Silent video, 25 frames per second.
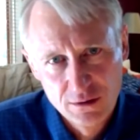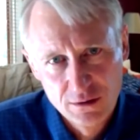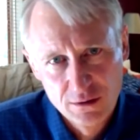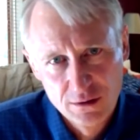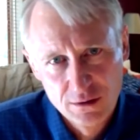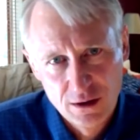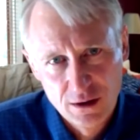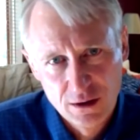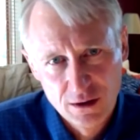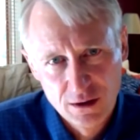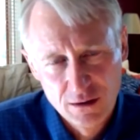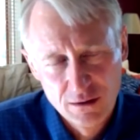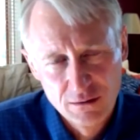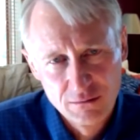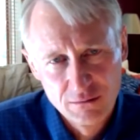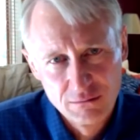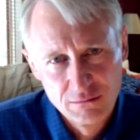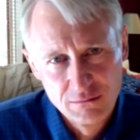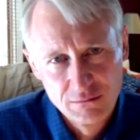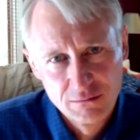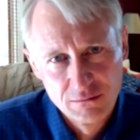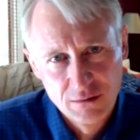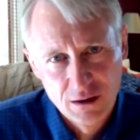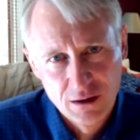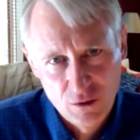our
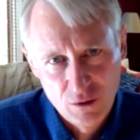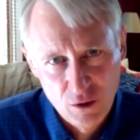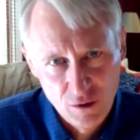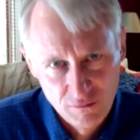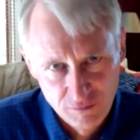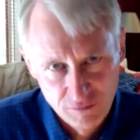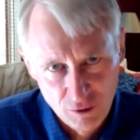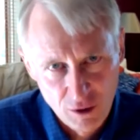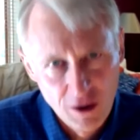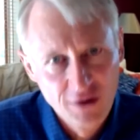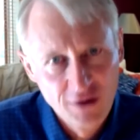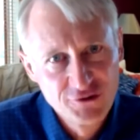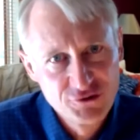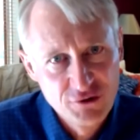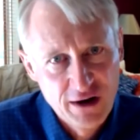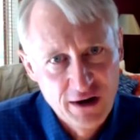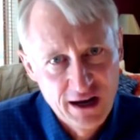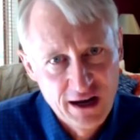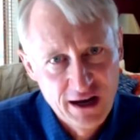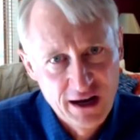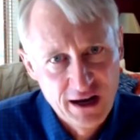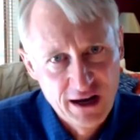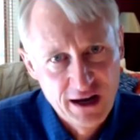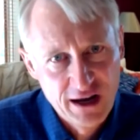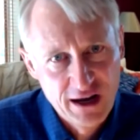our overall
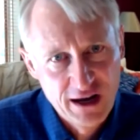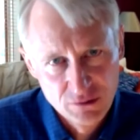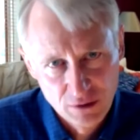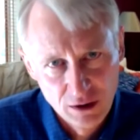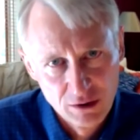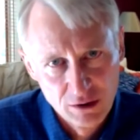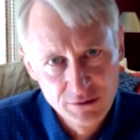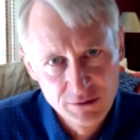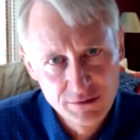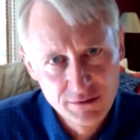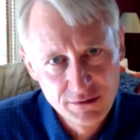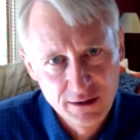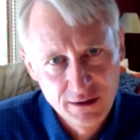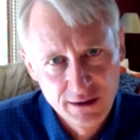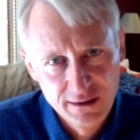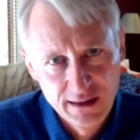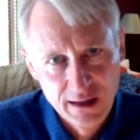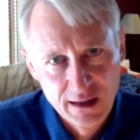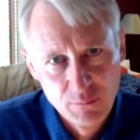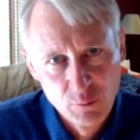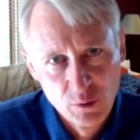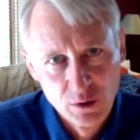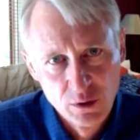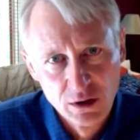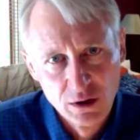strategy and growth, and then
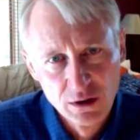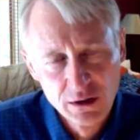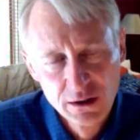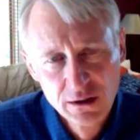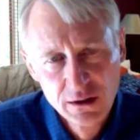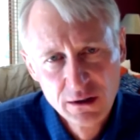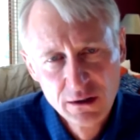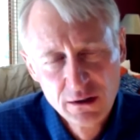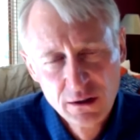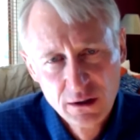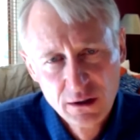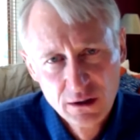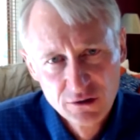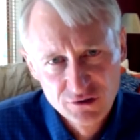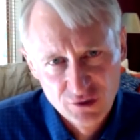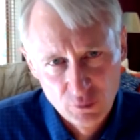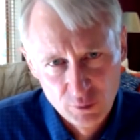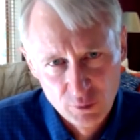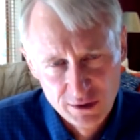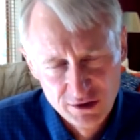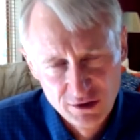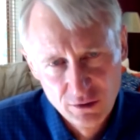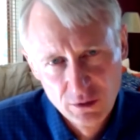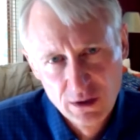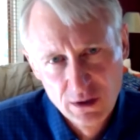we'll so we
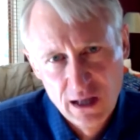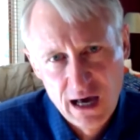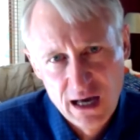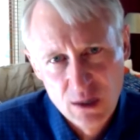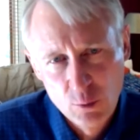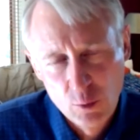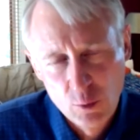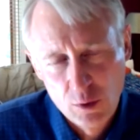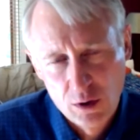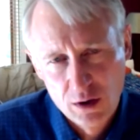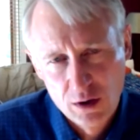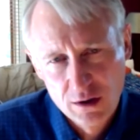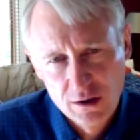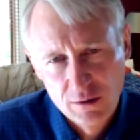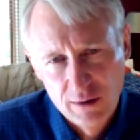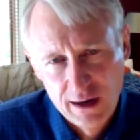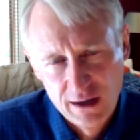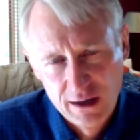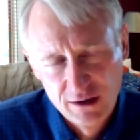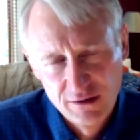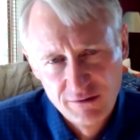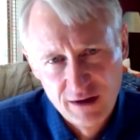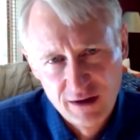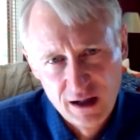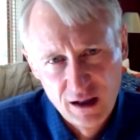do a lot of work around
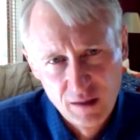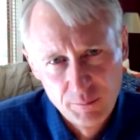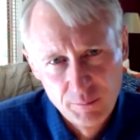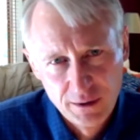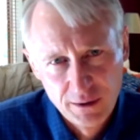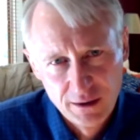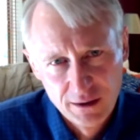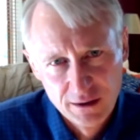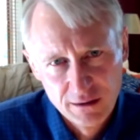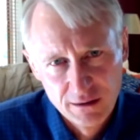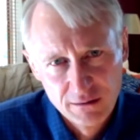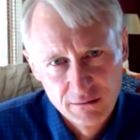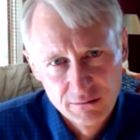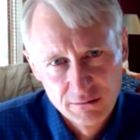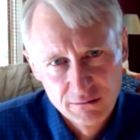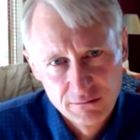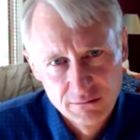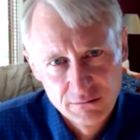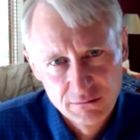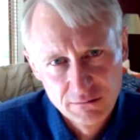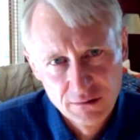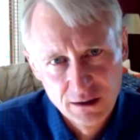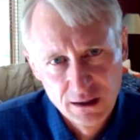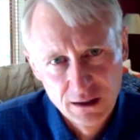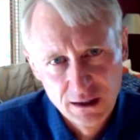developing
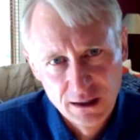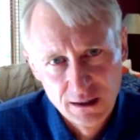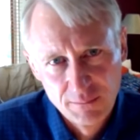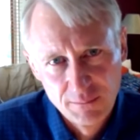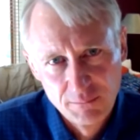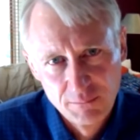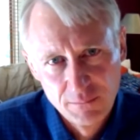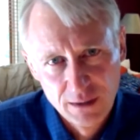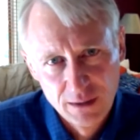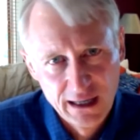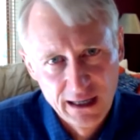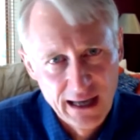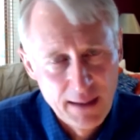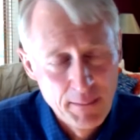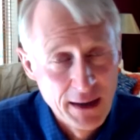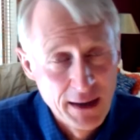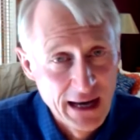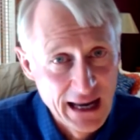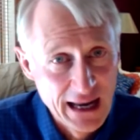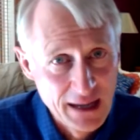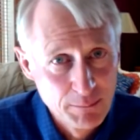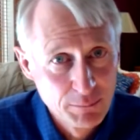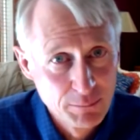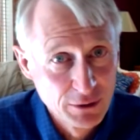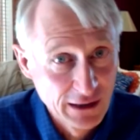um, an M and
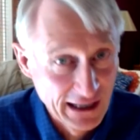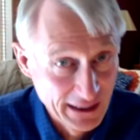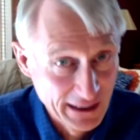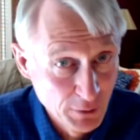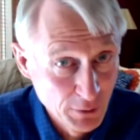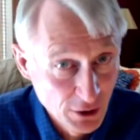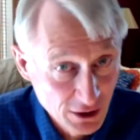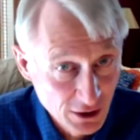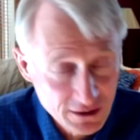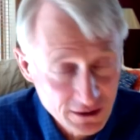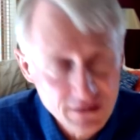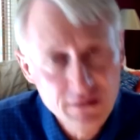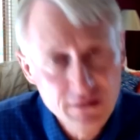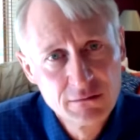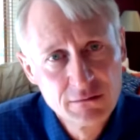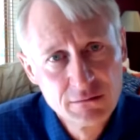A playbook,